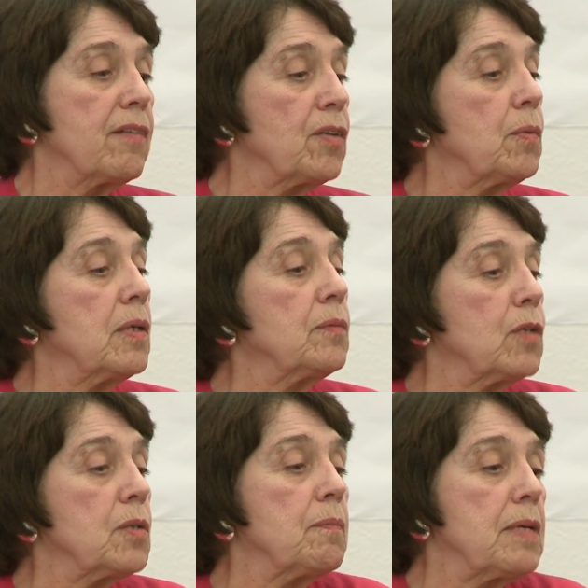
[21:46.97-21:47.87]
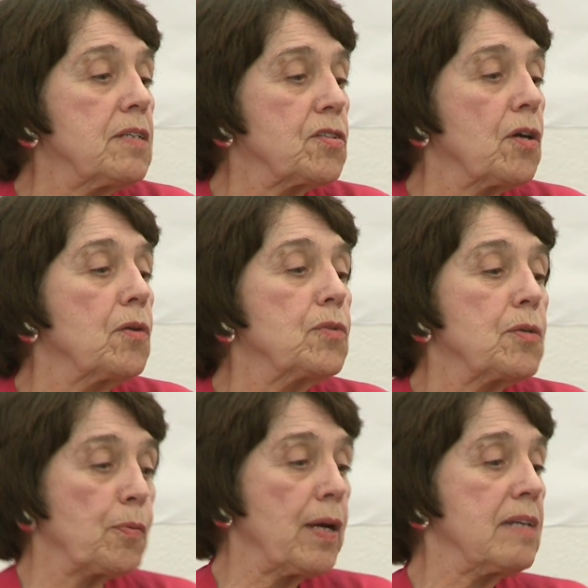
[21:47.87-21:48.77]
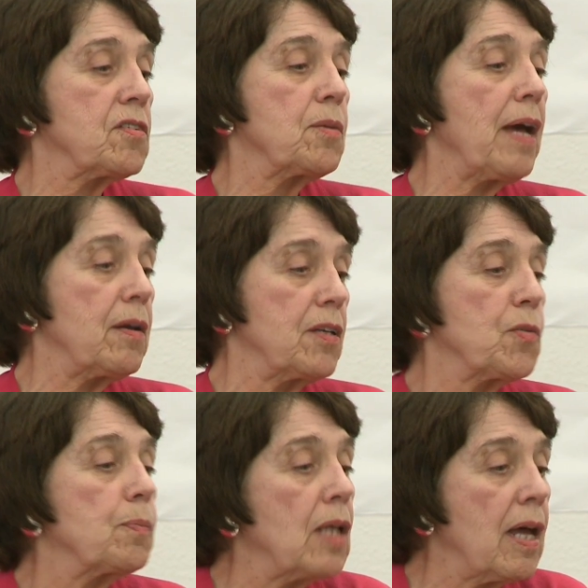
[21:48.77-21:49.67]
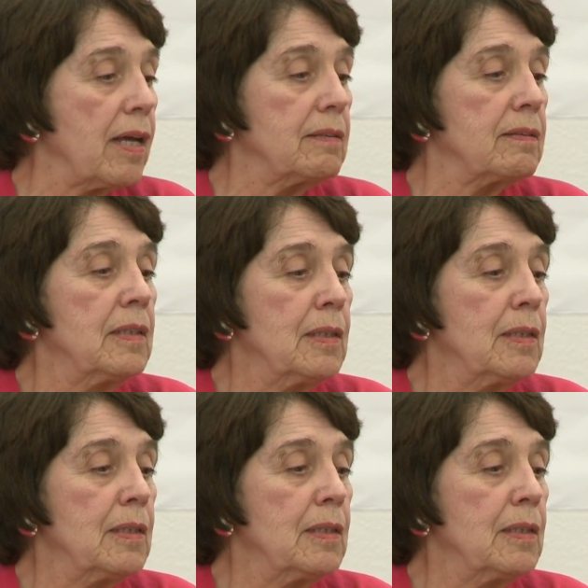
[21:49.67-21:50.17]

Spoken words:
everyone wouldn't be so depressed about his plight.